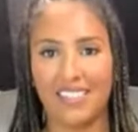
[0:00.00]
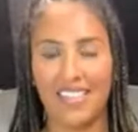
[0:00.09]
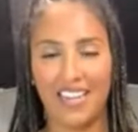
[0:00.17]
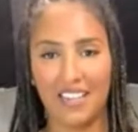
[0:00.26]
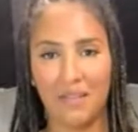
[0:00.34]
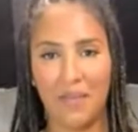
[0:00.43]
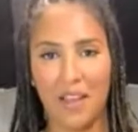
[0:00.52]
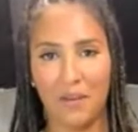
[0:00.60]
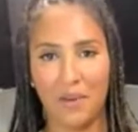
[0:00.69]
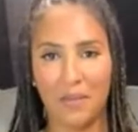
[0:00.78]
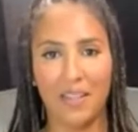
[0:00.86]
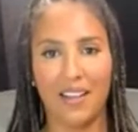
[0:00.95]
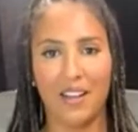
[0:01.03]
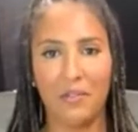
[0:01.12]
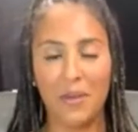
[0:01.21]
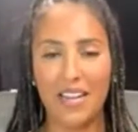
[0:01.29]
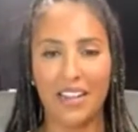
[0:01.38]
set in the mail probably like a
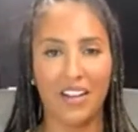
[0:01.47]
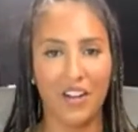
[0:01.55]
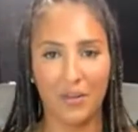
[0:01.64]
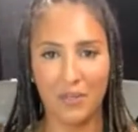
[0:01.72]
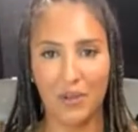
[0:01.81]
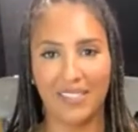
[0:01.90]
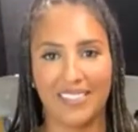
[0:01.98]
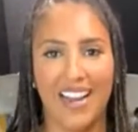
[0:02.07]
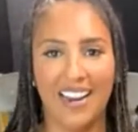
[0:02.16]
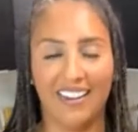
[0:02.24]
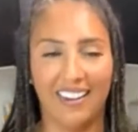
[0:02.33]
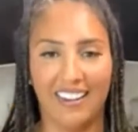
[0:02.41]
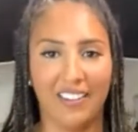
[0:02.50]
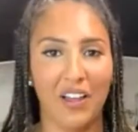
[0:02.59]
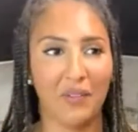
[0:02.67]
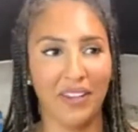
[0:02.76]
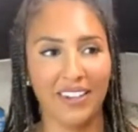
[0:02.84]
week ago. I
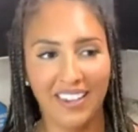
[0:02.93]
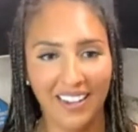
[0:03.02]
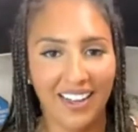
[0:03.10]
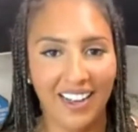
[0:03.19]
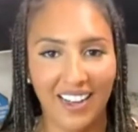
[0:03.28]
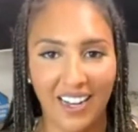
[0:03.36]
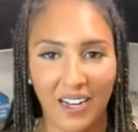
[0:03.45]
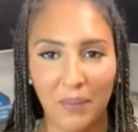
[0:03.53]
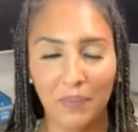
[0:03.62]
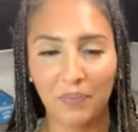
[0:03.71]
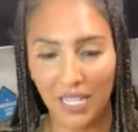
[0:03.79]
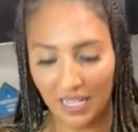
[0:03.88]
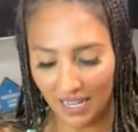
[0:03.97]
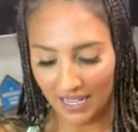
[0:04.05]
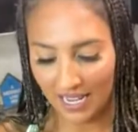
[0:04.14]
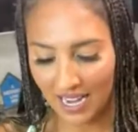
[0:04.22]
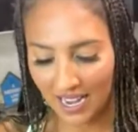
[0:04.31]
love it.
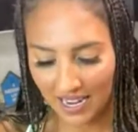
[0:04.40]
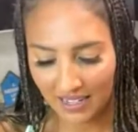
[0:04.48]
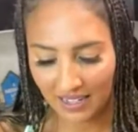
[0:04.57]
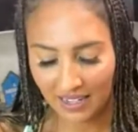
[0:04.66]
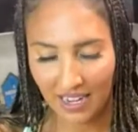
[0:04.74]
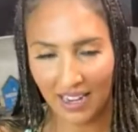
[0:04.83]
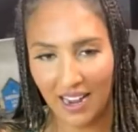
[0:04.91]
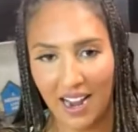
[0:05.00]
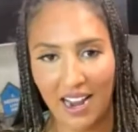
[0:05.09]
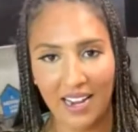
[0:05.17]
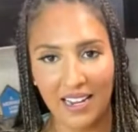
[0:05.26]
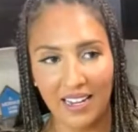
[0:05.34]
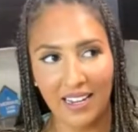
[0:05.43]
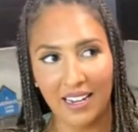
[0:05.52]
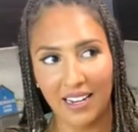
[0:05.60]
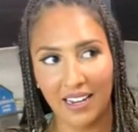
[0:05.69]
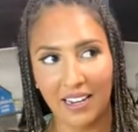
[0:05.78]
Yeah, I
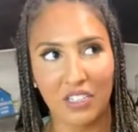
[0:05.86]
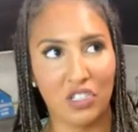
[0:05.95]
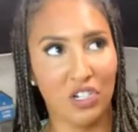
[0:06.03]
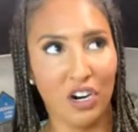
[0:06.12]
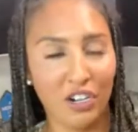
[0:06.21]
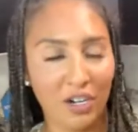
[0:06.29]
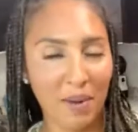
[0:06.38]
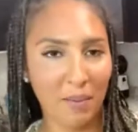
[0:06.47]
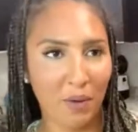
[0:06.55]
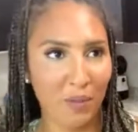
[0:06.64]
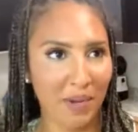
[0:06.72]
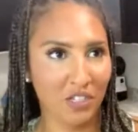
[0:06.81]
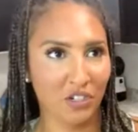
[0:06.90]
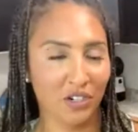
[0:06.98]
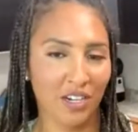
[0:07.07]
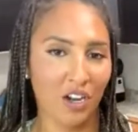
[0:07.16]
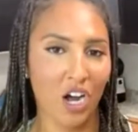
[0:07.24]
started my mermaid
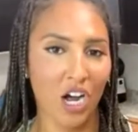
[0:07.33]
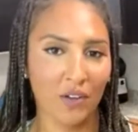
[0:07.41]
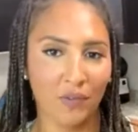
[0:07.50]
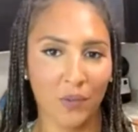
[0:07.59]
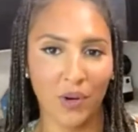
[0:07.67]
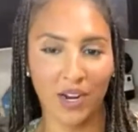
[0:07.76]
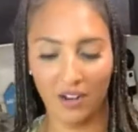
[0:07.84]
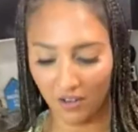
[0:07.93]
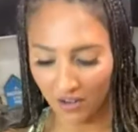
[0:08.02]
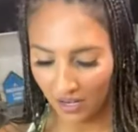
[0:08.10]
journey off where,